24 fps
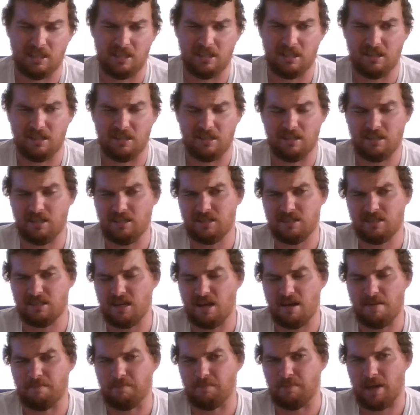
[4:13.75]
and it's
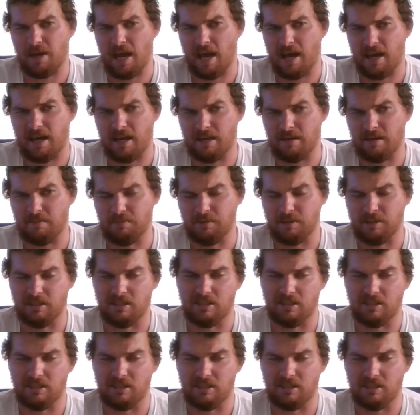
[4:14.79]
not bad, but